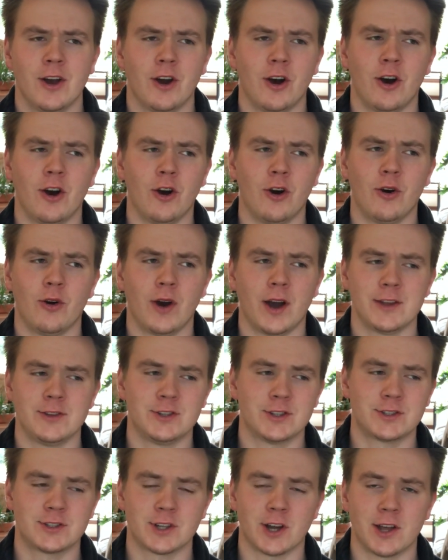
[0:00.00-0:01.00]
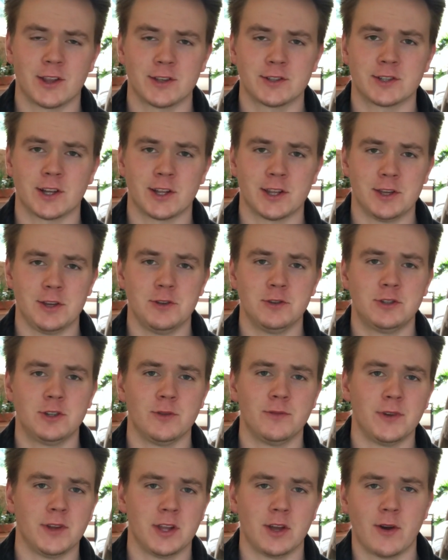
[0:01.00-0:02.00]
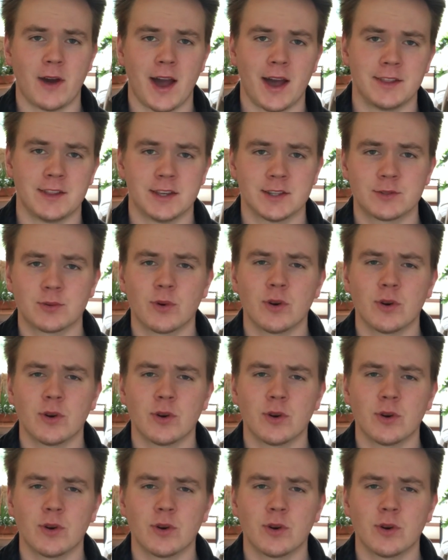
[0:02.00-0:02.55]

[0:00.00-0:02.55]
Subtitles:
oh, I just saw this on a YouTube video, add this.